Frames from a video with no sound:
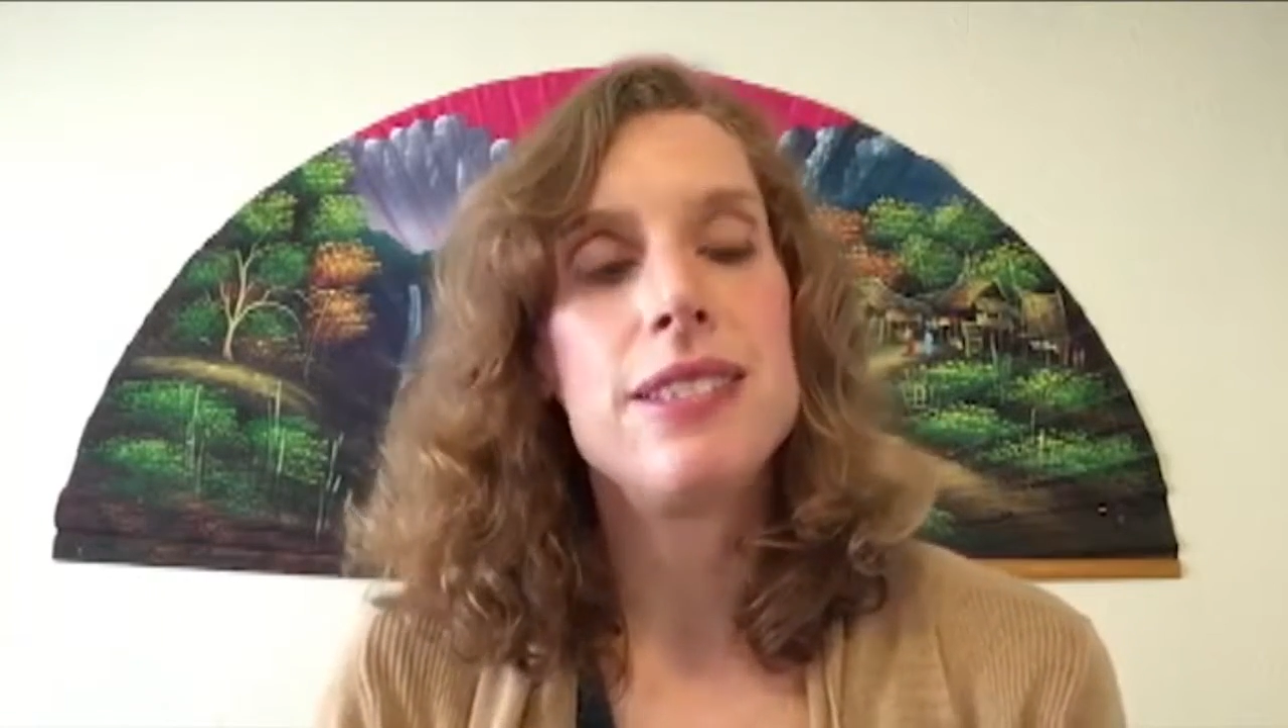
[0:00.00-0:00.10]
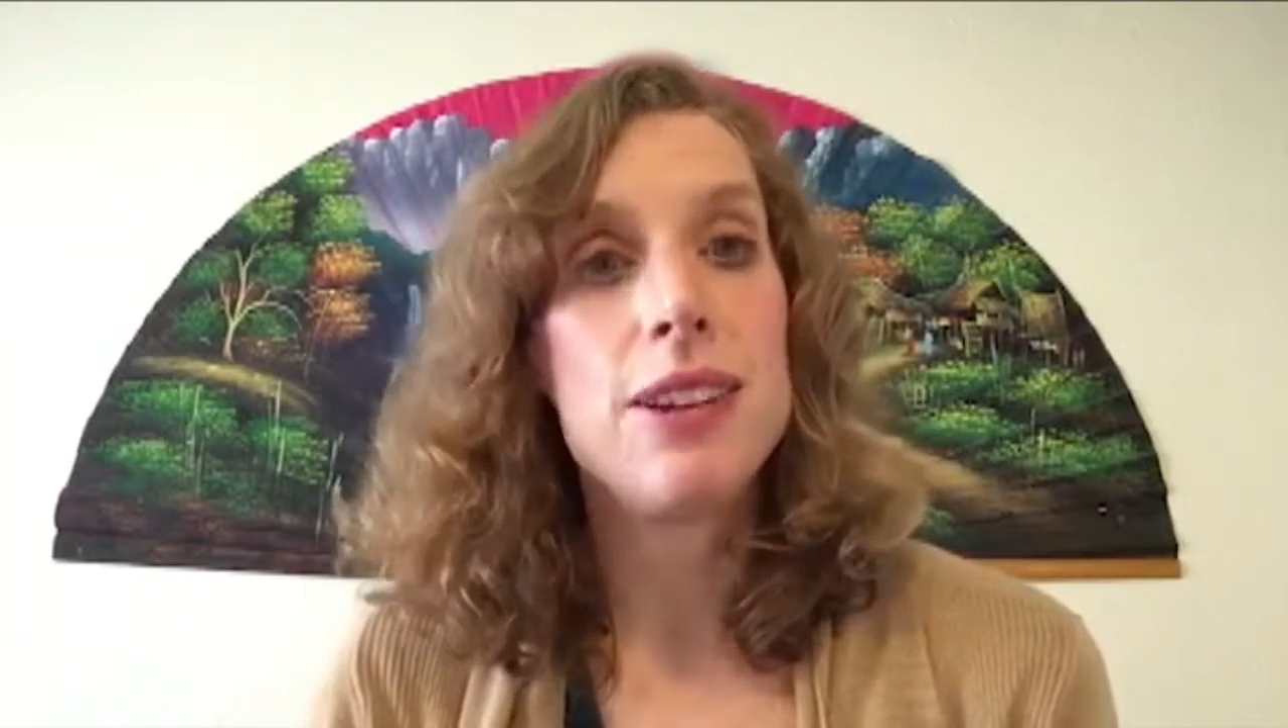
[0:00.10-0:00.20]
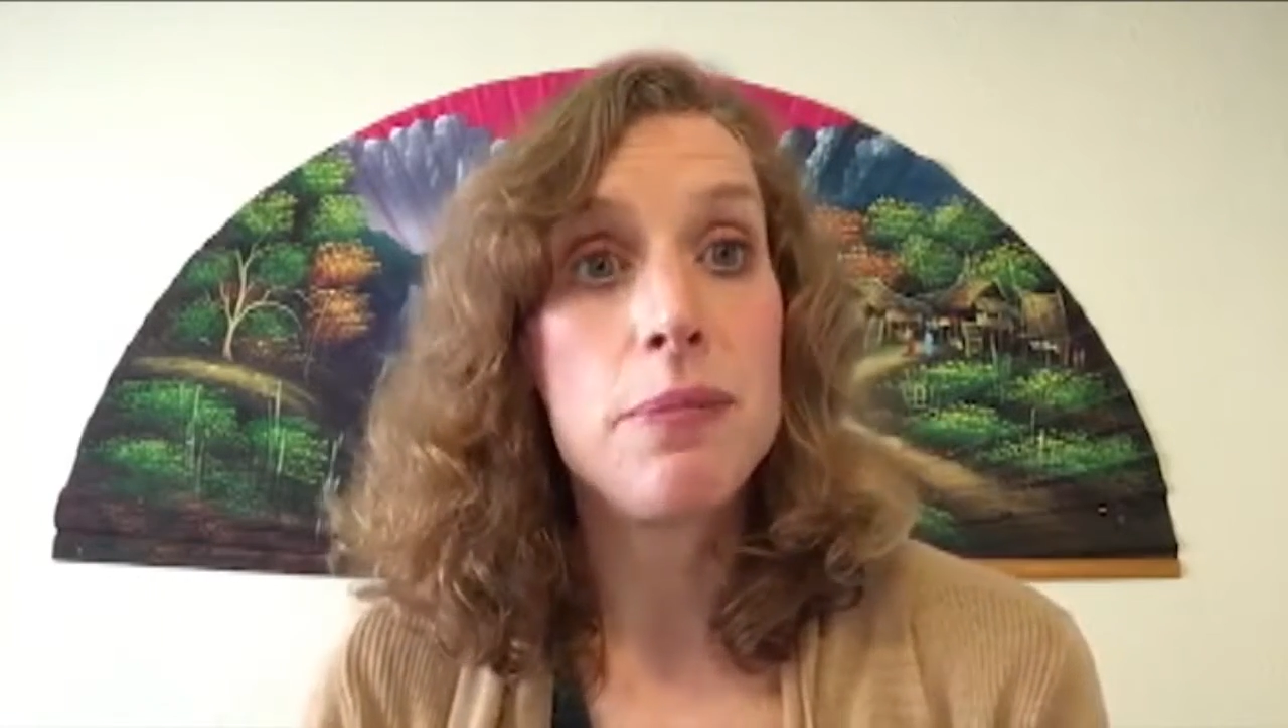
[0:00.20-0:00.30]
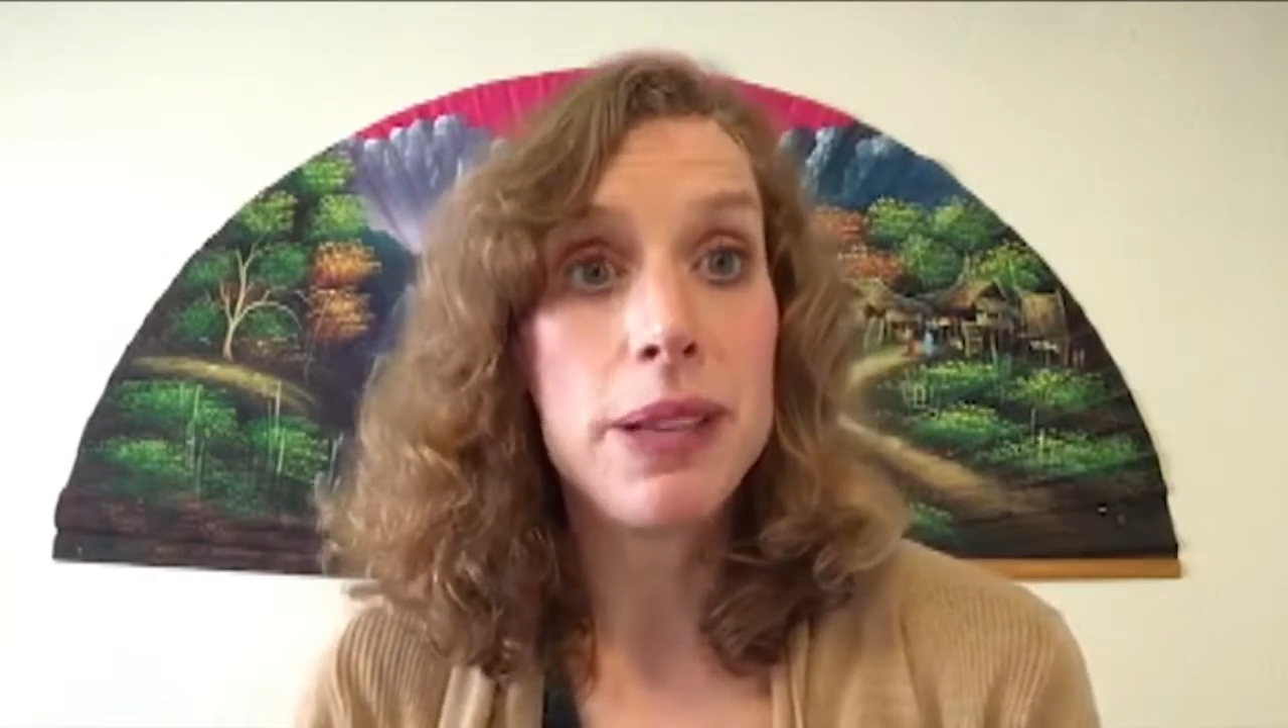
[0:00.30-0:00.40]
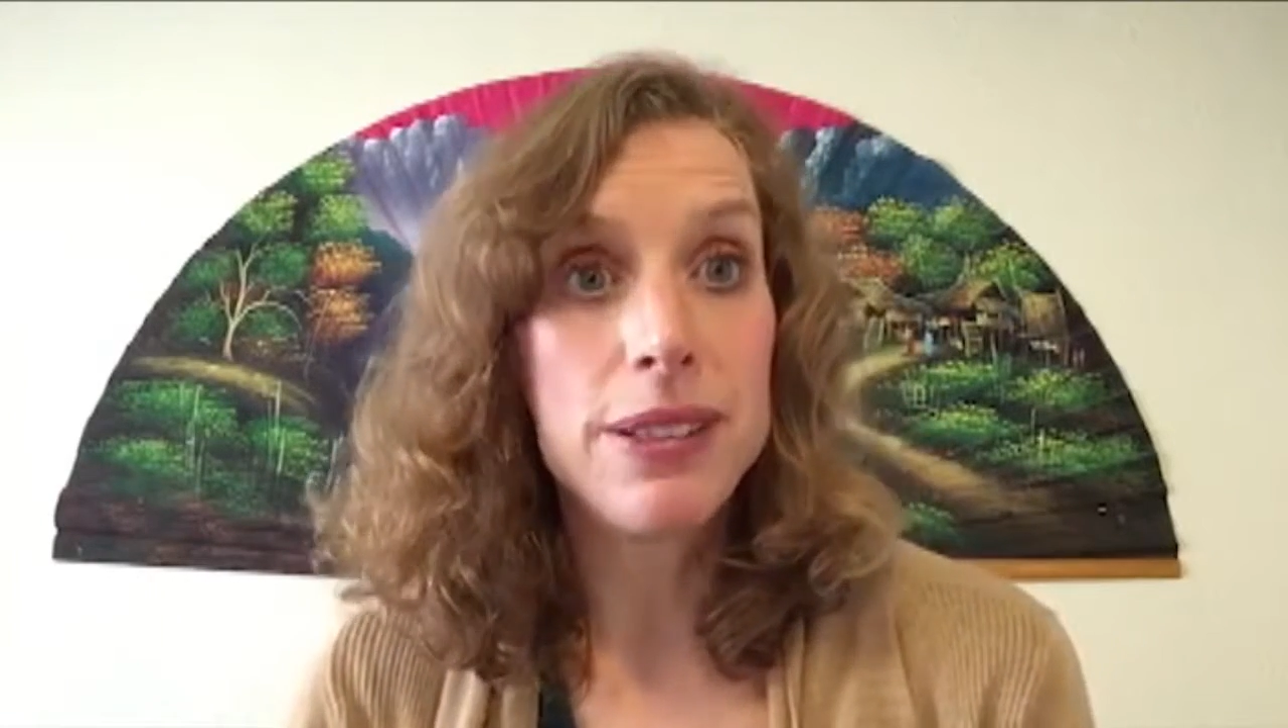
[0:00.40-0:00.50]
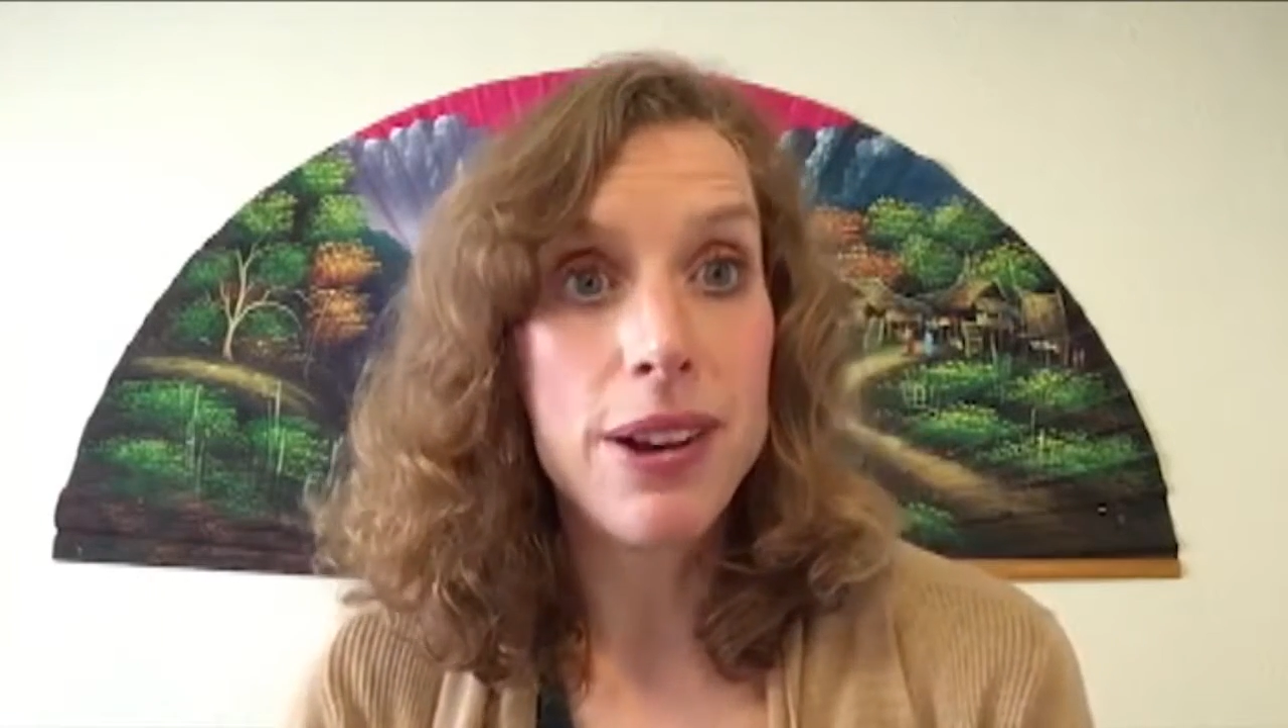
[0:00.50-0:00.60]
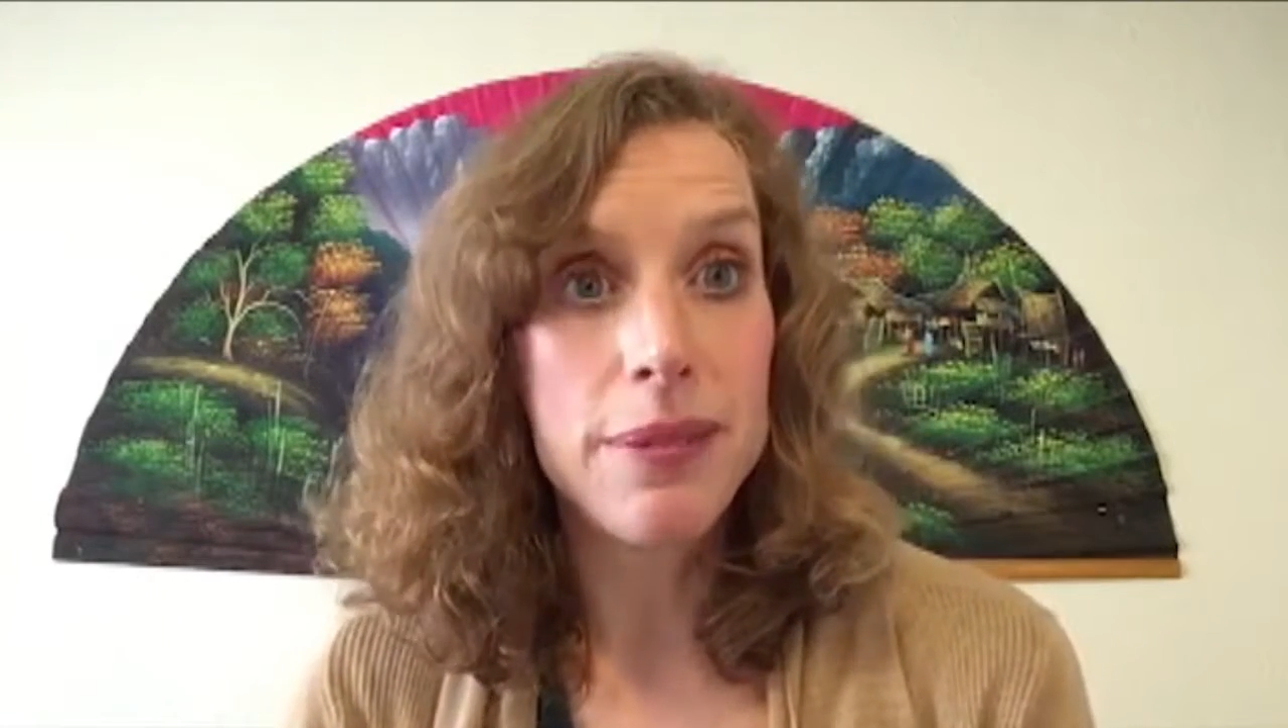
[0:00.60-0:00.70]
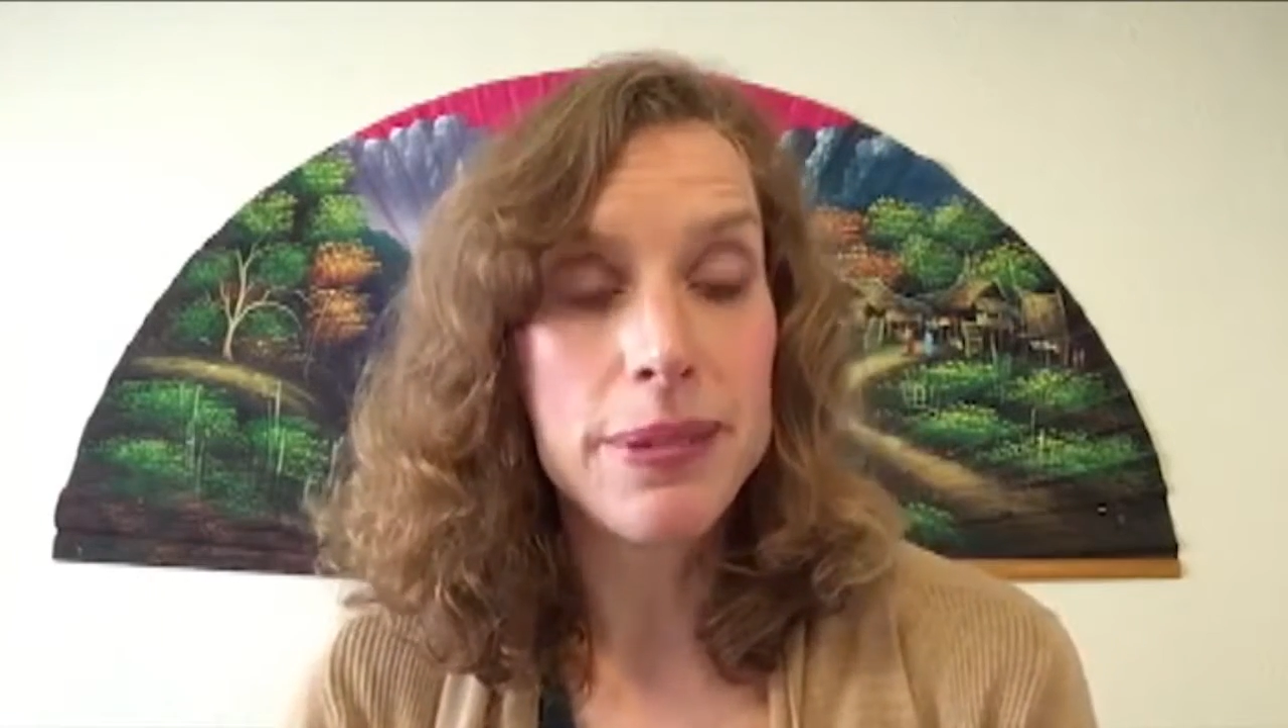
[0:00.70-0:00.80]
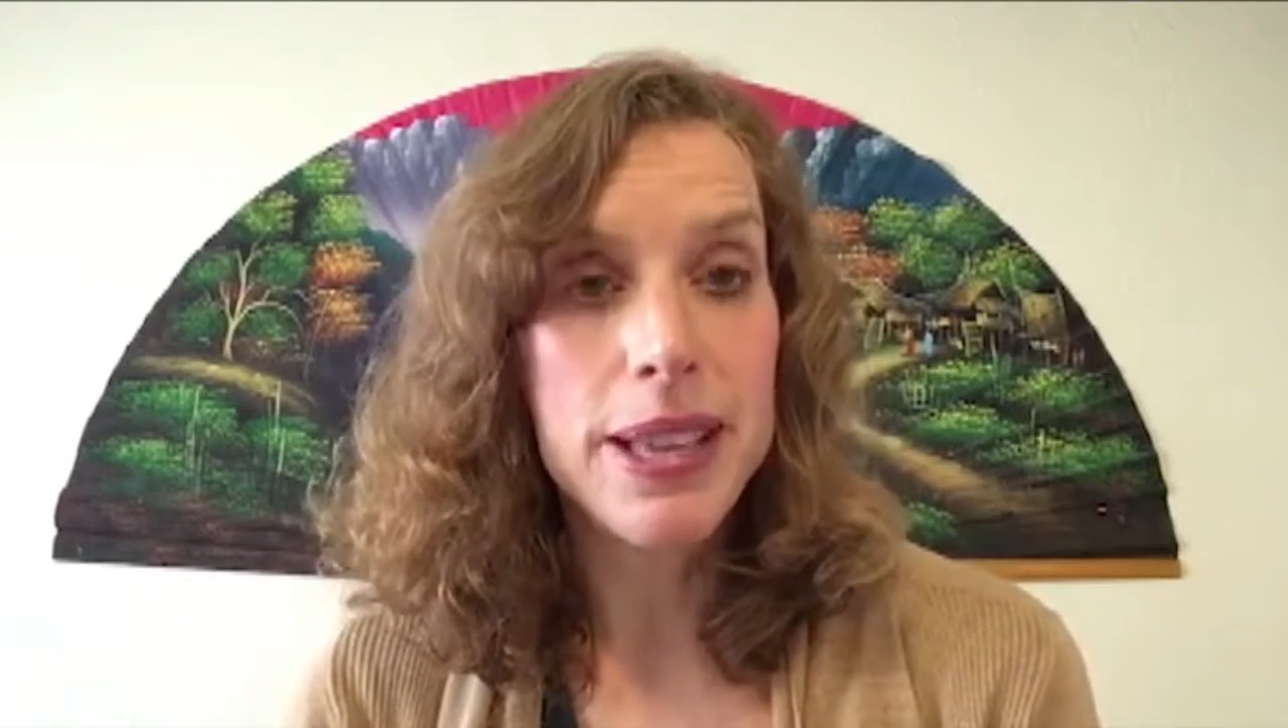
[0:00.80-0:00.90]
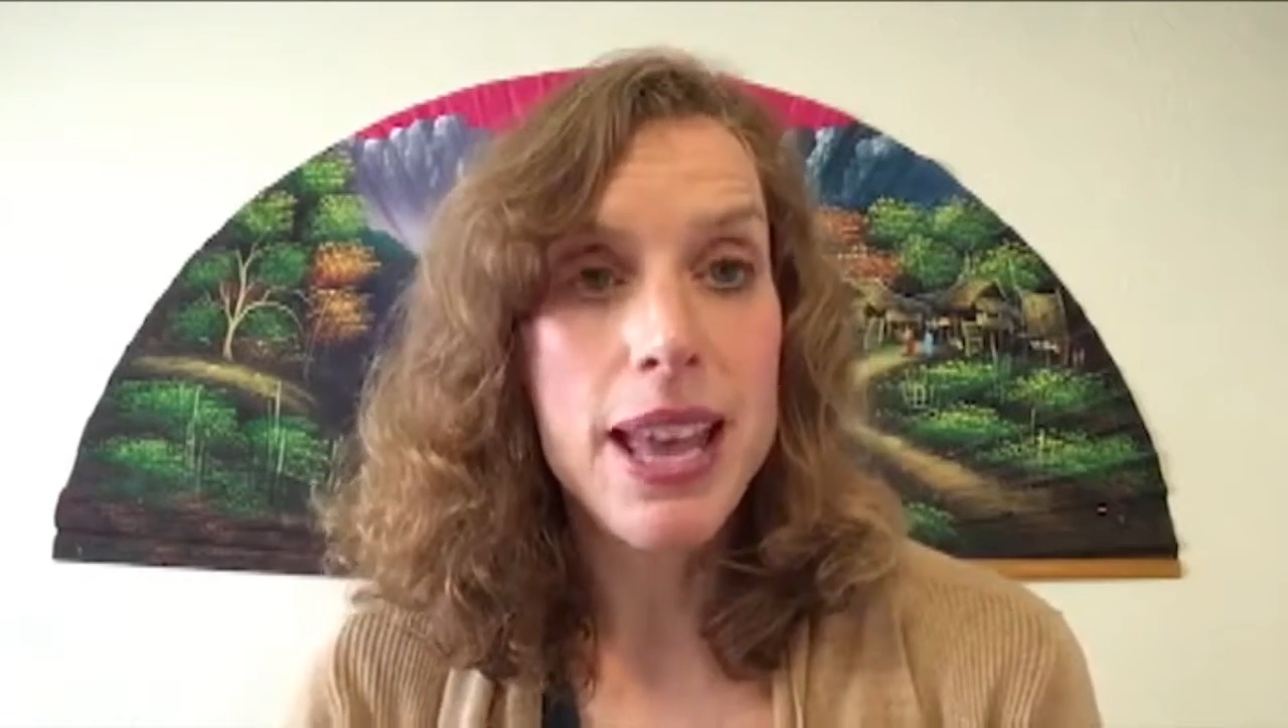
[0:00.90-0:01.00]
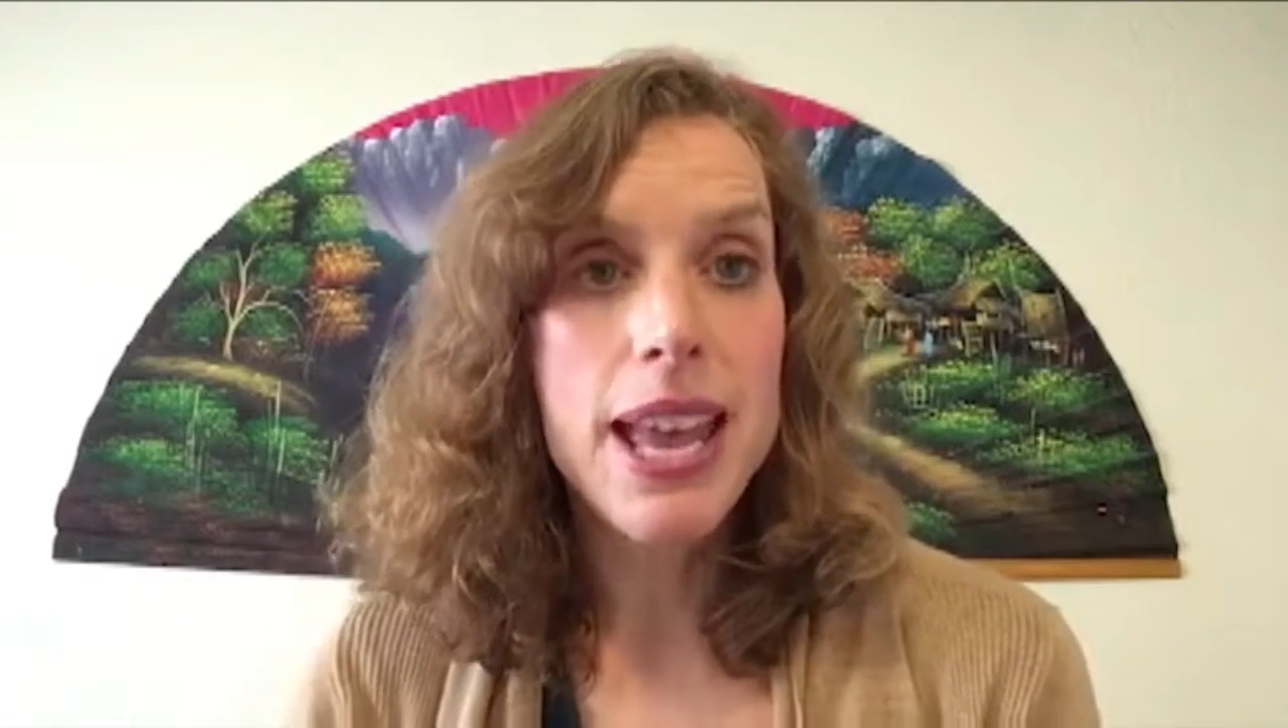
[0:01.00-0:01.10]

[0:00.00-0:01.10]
don't be alarmed.